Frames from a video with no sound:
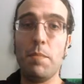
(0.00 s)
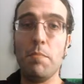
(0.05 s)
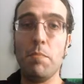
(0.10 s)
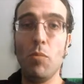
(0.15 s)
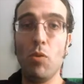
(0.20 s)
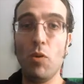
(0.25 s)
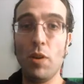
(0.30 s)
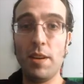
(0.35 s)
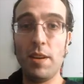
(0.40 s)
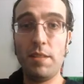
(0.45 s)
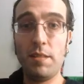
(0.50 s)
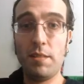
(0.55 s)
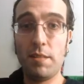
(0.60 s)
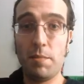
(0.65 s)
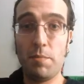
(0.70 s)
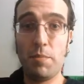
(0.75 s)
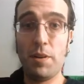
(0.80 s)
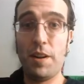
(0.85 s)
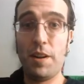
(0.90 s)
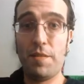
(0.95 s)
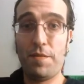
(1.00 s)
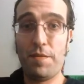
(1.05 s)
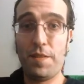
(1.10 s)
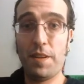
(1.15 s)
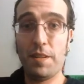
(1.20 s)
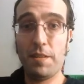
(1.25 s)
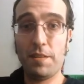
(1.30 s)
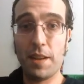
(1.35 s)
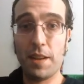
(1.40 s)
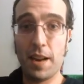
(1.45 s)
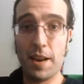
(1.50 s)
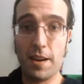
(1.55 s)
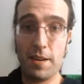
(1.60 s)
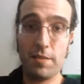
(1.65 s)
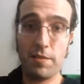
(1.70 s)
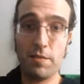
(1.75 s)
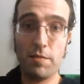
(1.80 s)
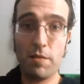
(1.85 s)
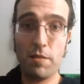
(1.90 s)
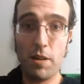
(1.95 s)
been moist, but it feels hard
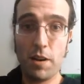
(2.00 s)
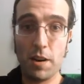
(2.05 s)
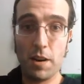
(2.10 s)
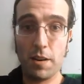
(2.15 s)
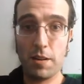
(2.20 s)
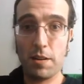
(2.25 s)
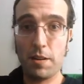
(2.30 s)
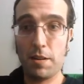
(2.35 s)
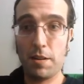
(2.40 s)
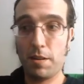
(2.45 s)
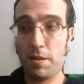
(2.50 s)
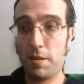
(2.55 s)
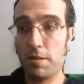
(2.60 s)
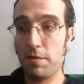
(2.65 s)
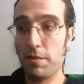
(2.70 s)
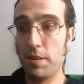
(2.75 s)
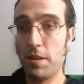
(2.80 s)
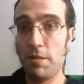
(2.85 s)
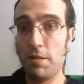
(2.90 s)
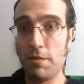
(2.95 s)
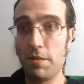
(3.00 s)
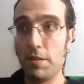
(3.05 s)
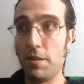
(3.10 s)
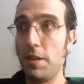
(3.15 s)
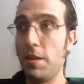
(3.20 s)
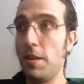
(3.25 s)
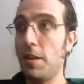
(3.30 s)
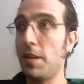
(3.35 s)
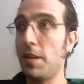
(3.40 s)
as a rock. Literally.